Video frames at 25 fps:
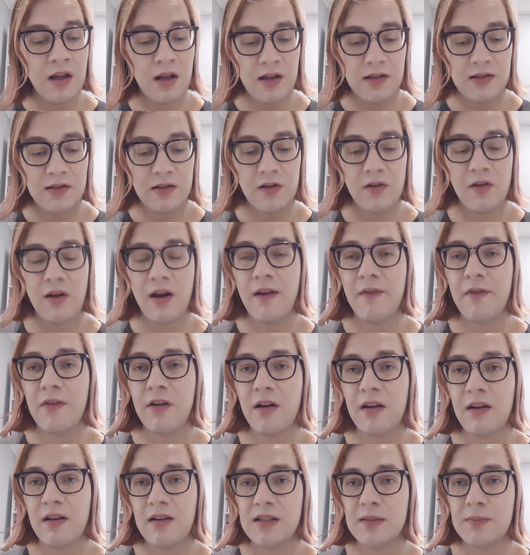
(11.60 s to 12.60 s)
so I've
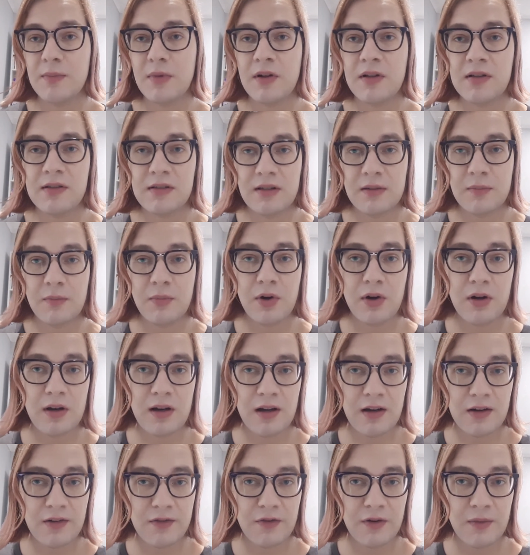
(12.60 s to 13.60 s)
got a sponsored
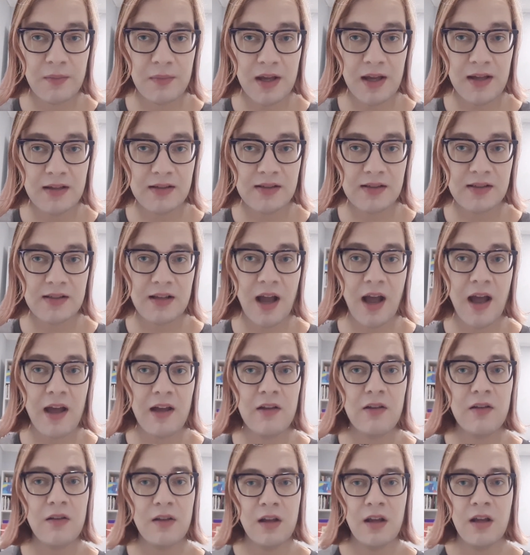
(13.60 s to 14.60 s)
product from
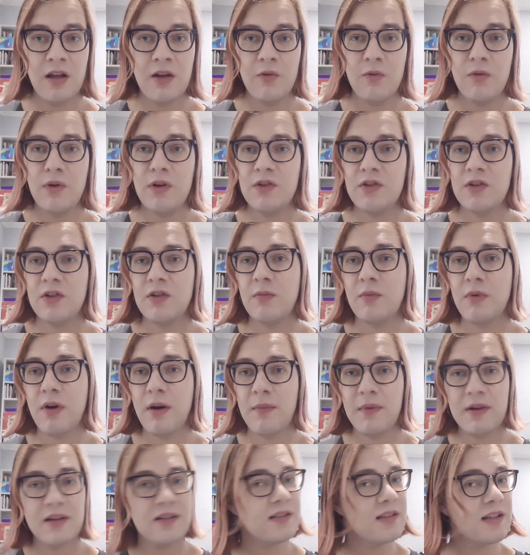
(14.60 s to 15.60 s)
YesStyle, which you
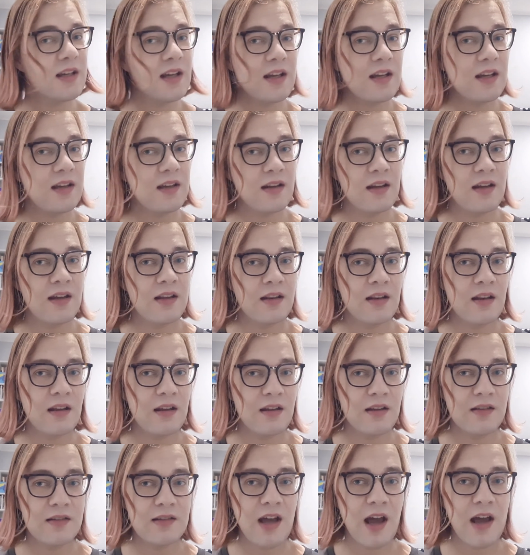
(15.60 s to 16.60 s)
probably see in
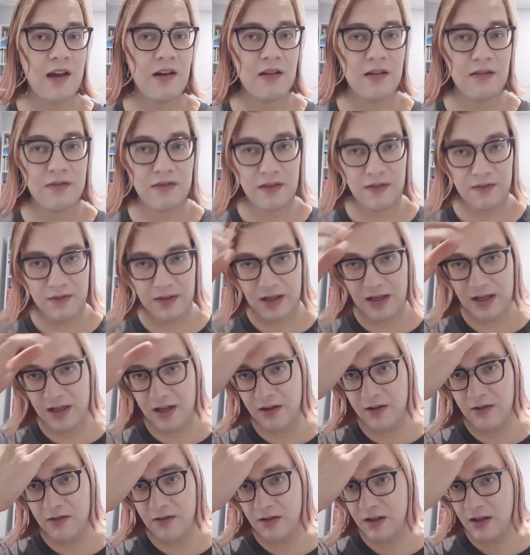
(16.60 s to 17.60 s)
the title of the
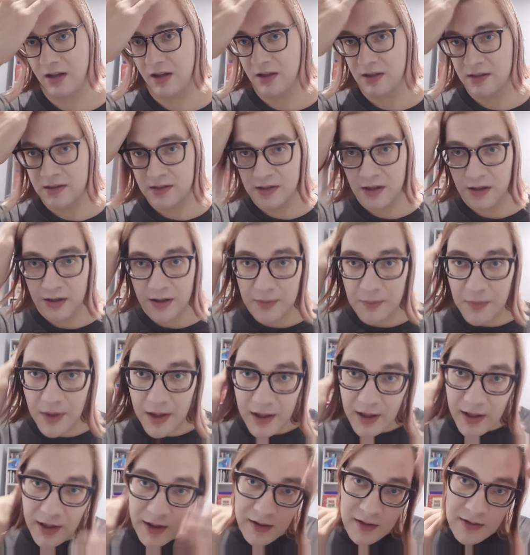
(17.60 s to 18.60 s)
video. Sorry my
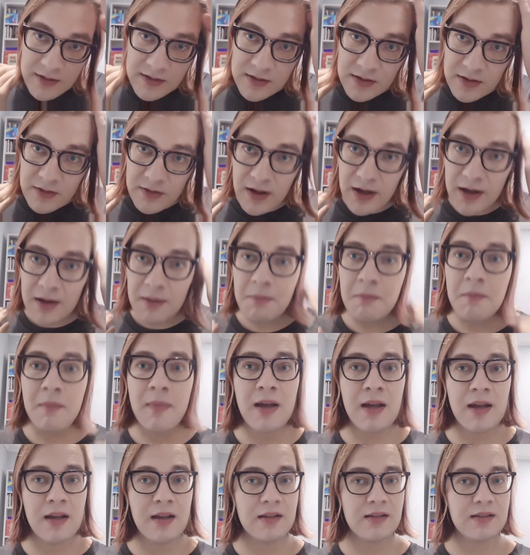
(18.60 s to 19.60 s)
hair is a right
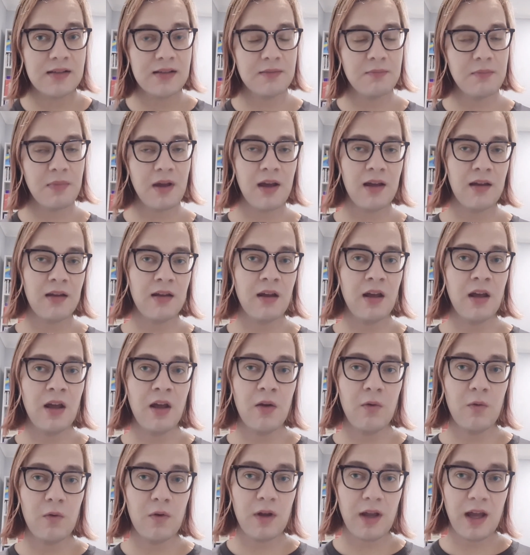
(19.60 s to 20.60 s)
mess, but
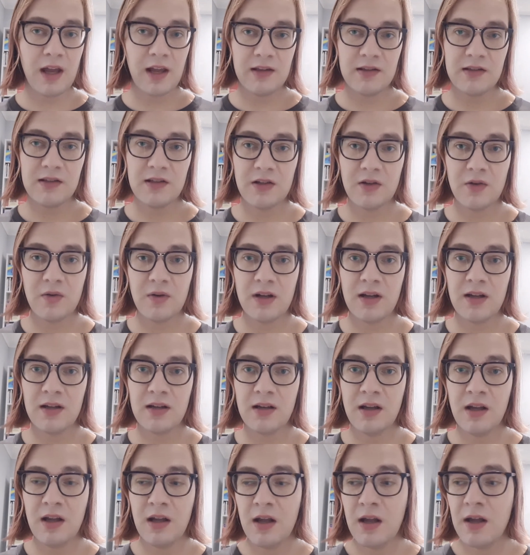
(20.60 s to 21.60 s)
we'll get to it.
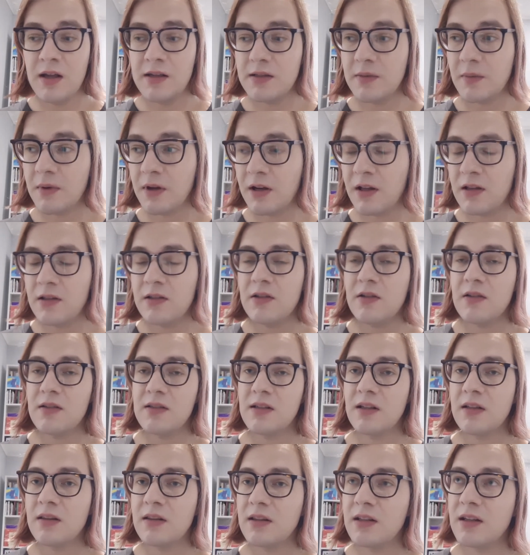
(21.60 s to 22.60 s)
So I'm gonna do
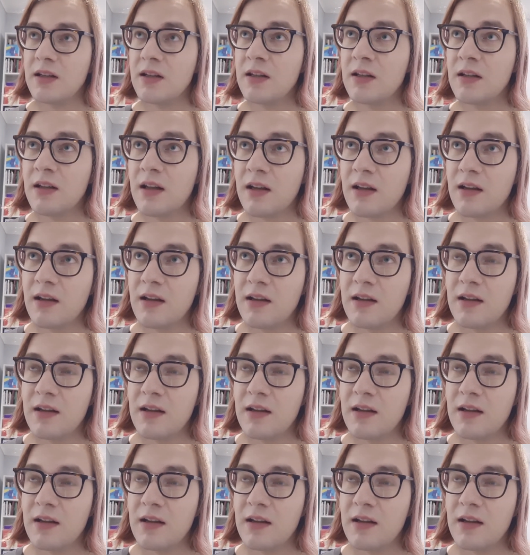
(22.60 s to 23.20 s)
something like